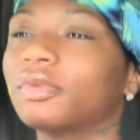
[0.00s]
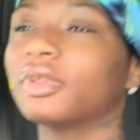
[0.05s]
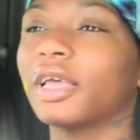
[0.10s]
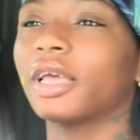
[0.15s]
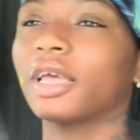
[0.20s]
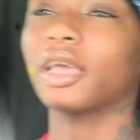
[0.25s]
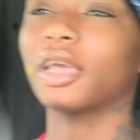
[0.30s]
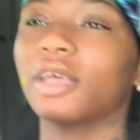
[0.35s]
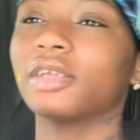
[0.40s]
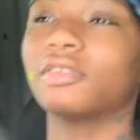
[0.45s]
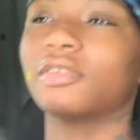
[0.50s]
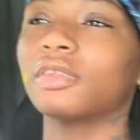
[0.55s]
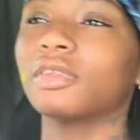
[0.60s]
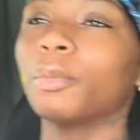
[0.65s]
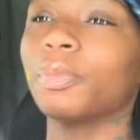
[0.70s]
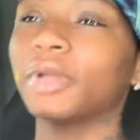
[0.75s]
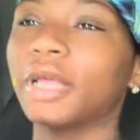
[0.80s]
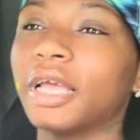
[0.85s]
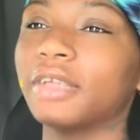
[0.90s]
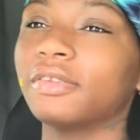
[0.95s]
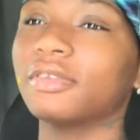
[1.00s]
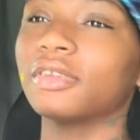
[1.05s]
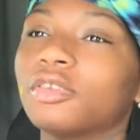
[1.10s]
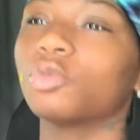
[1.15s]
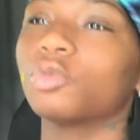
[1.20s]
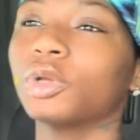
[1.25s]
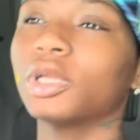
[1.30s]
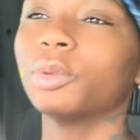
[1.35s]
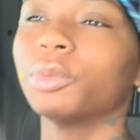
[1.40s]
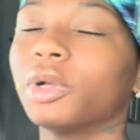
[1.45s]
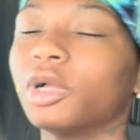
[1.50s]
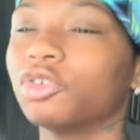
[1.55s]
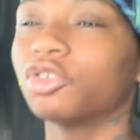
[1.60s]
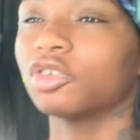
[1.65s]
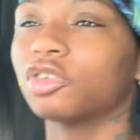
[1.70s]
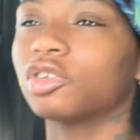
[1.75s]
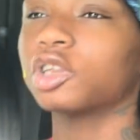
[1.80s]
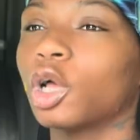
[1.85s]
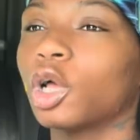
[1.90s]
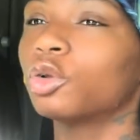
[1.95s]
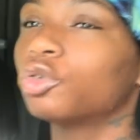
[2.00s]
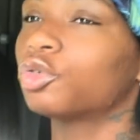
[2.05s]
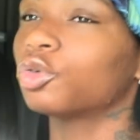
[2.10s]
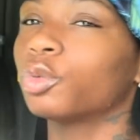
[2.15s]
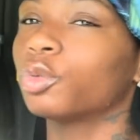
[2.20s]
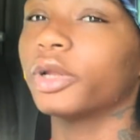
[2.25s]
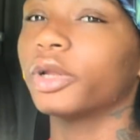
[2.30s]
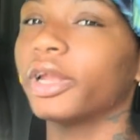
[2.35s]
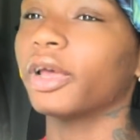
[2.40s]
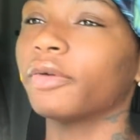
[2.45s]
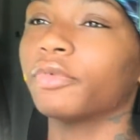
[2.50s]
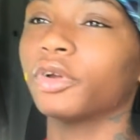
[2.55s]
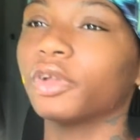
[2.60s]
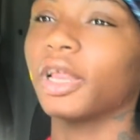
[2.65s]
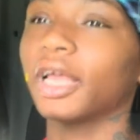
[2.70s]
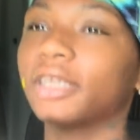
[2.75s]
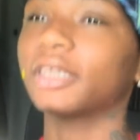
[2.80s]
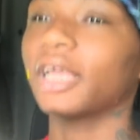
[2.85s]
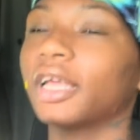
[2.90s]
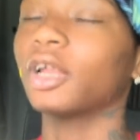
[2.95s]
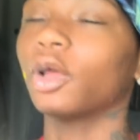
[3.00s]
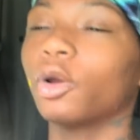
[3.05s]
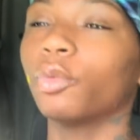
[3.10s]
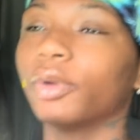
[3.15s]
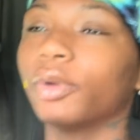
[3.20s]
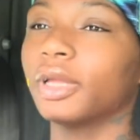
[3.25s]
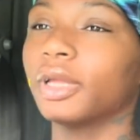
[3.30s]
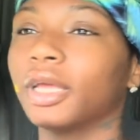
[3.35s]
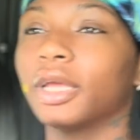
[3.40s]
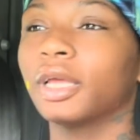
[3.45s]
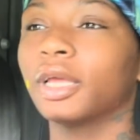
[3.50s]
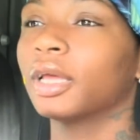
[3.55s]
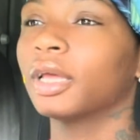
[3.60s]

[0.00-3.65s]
Like some places really will just load you whenever. Like they don't really,